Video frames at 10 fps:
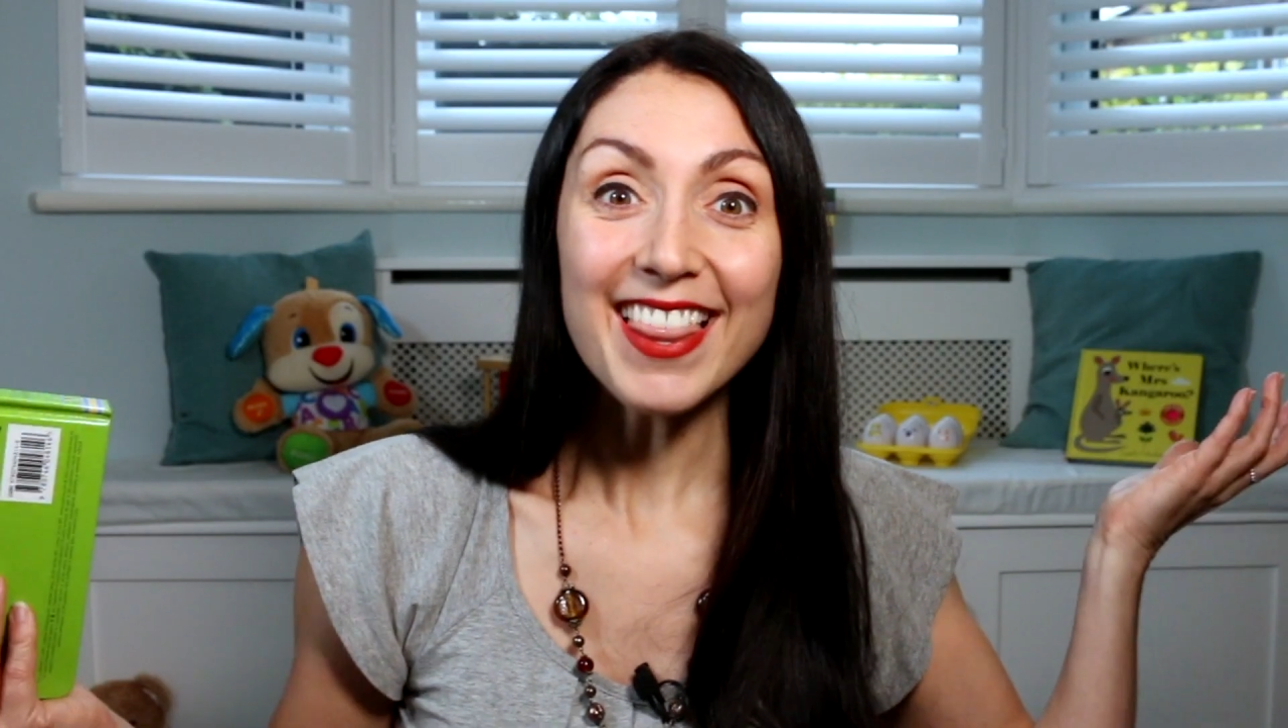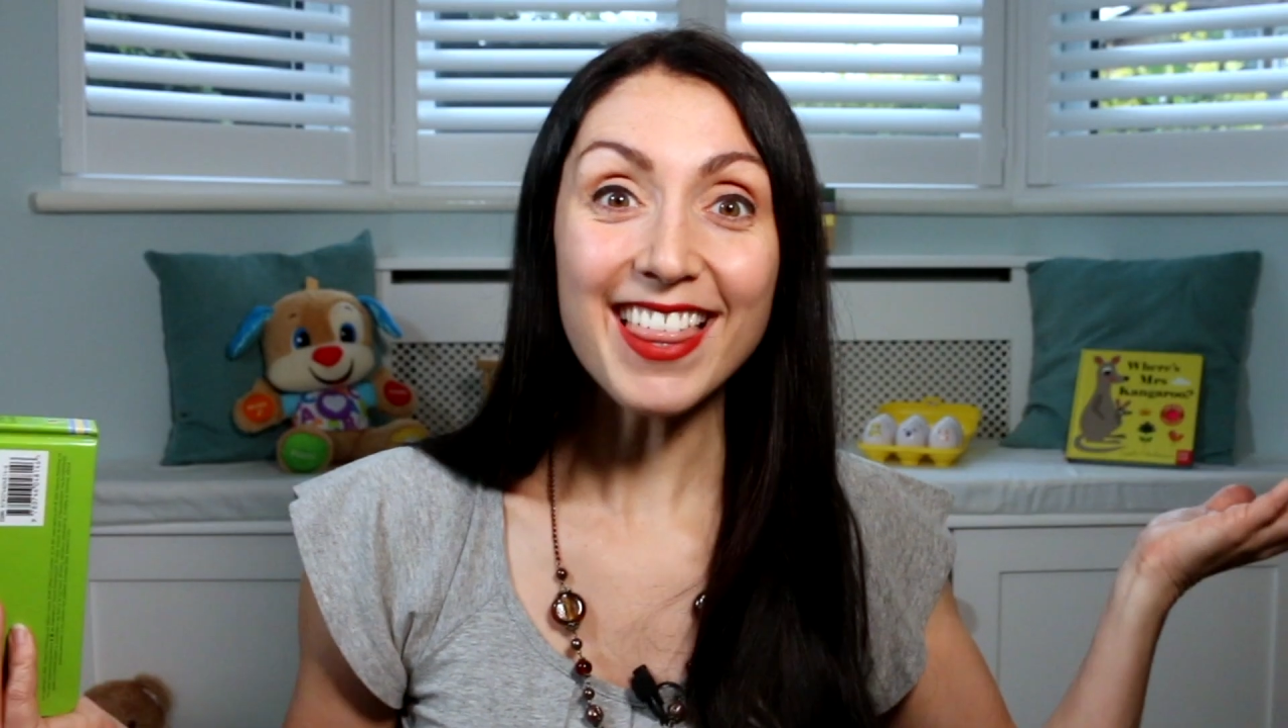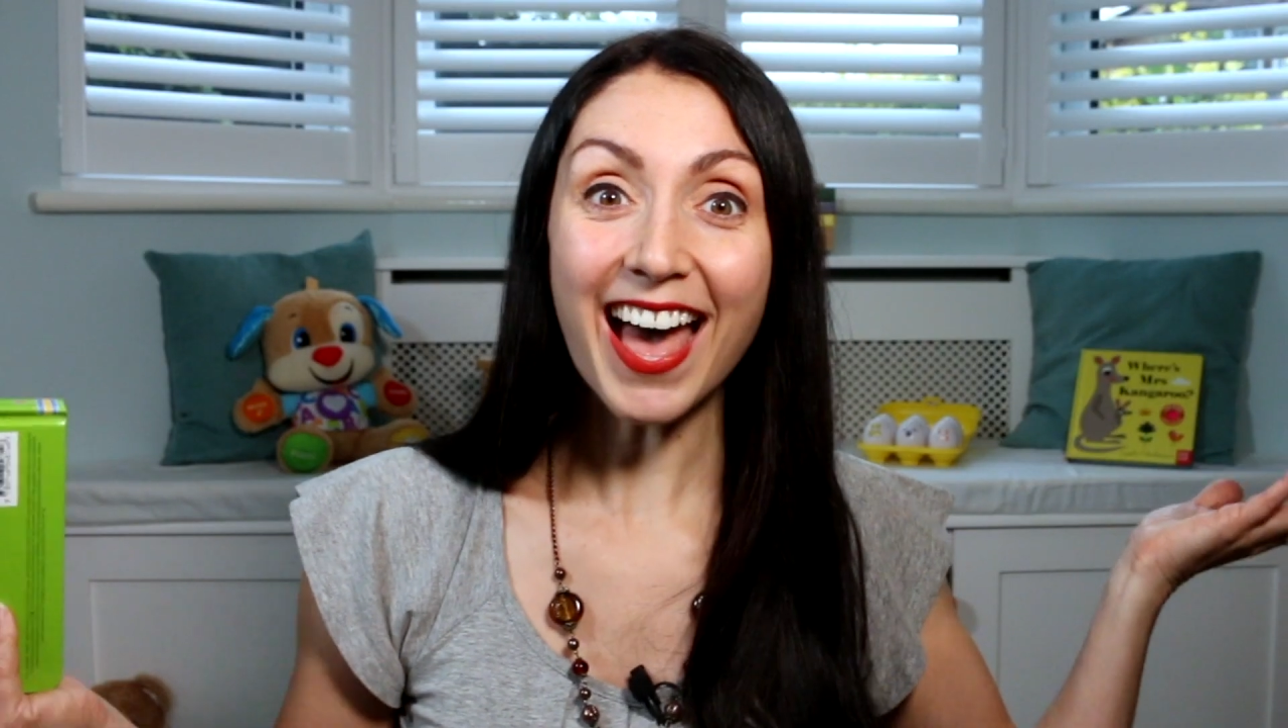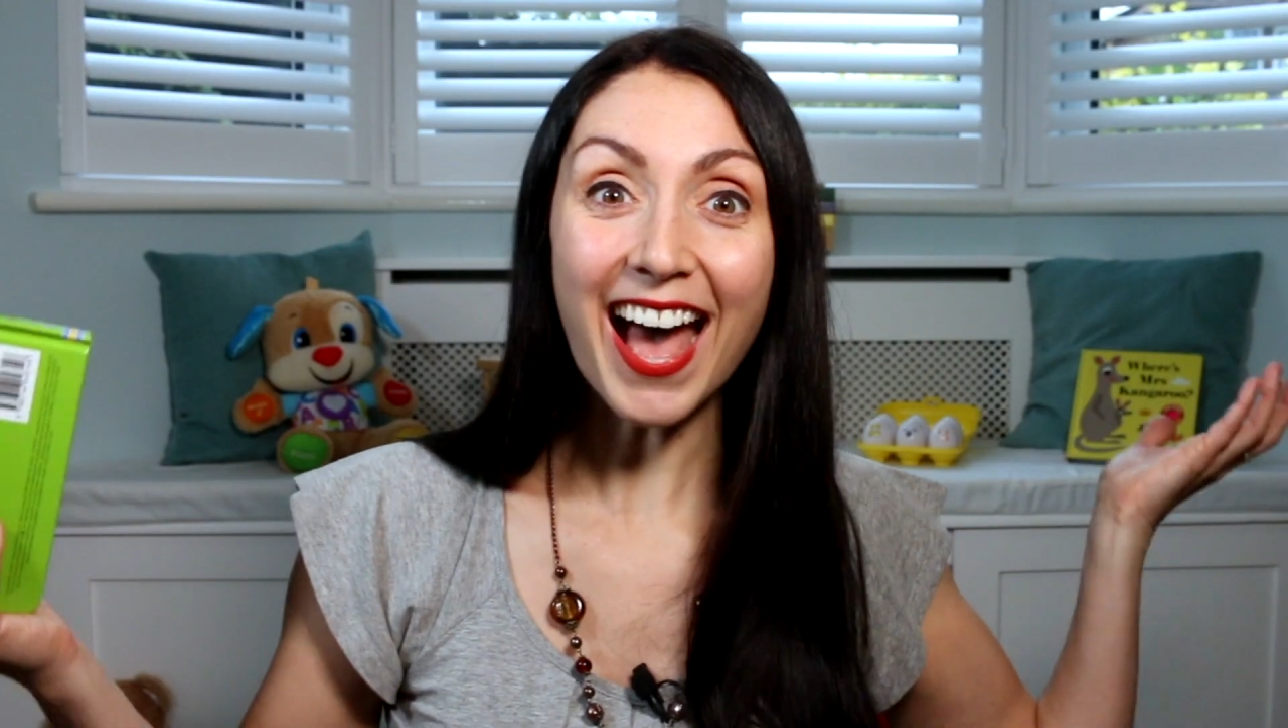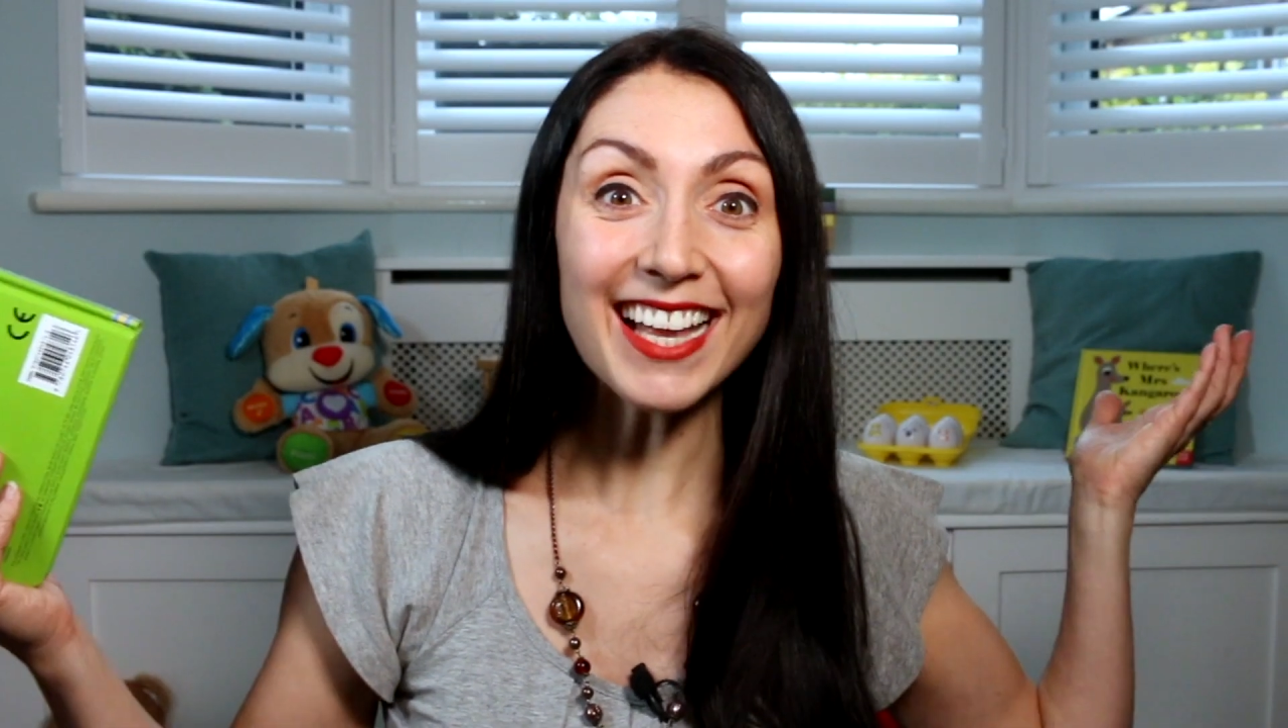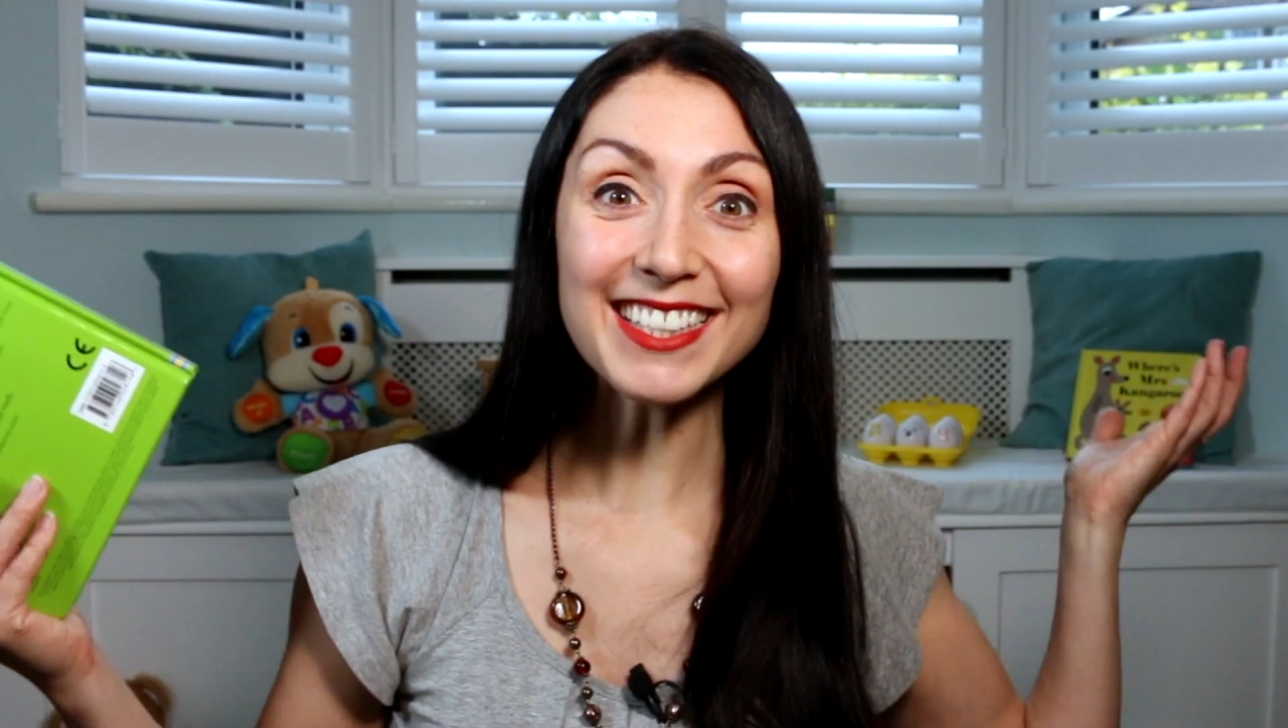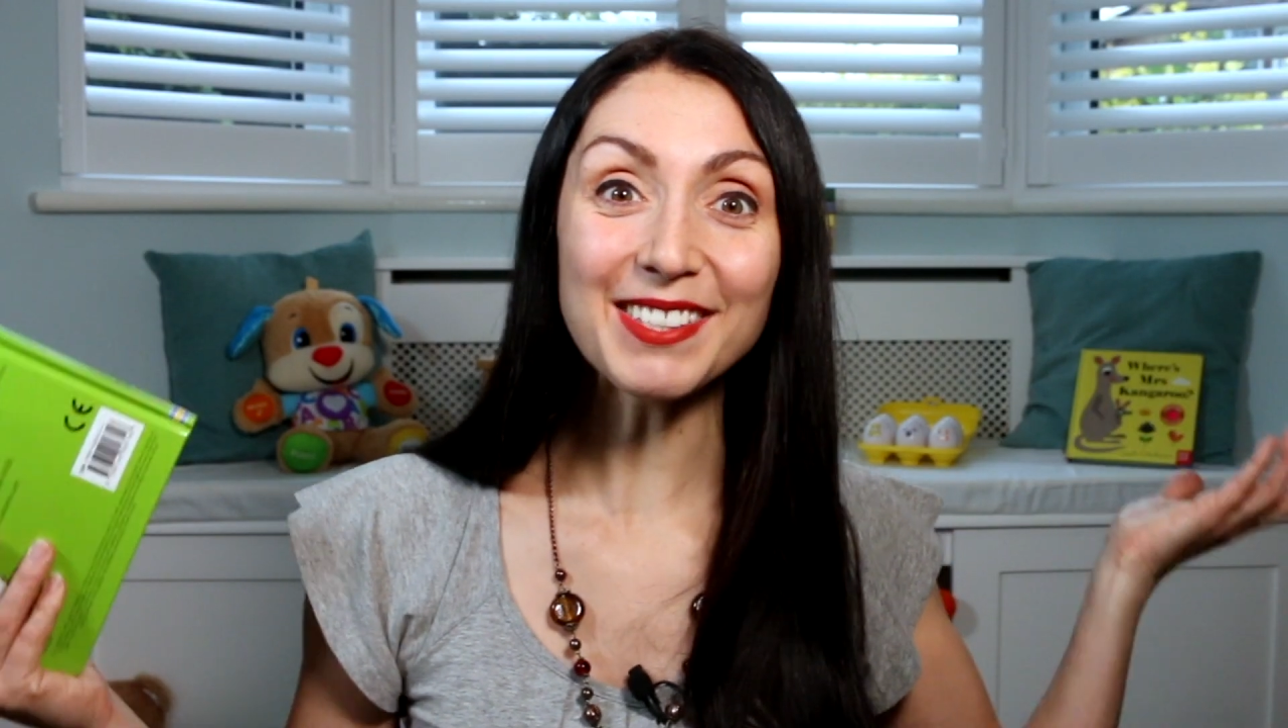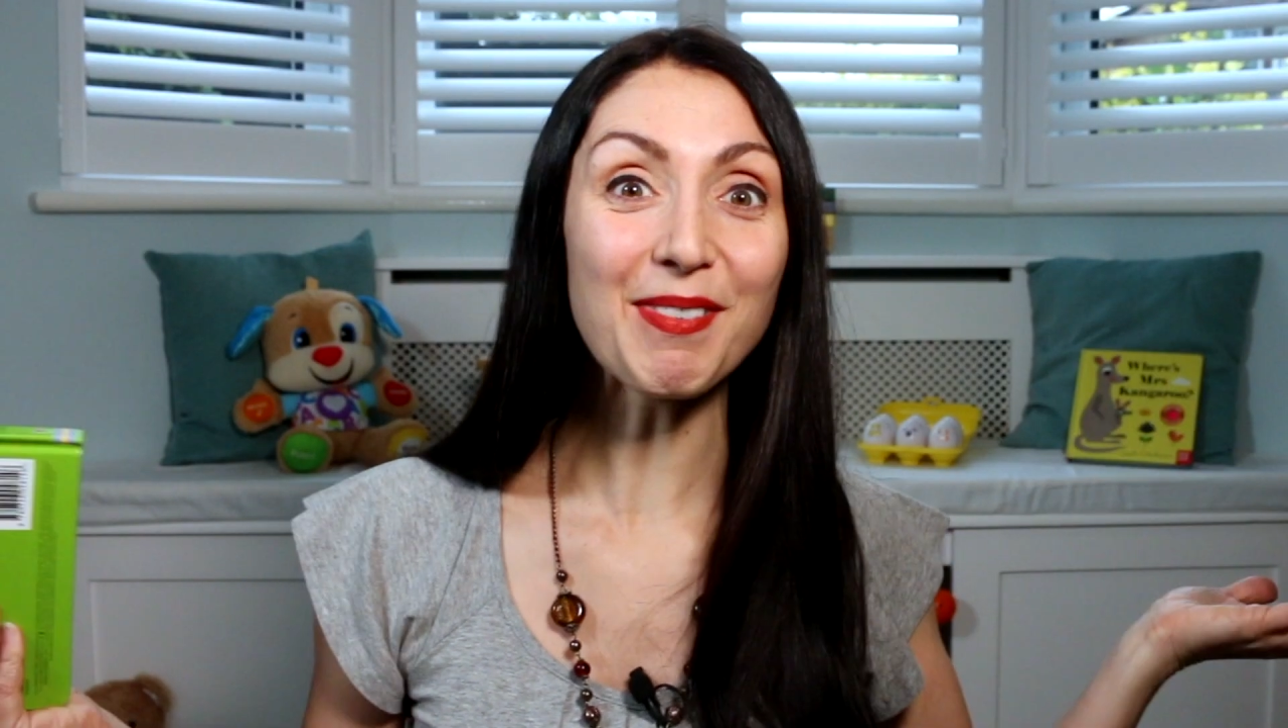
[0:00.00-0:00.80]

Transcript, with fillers: that's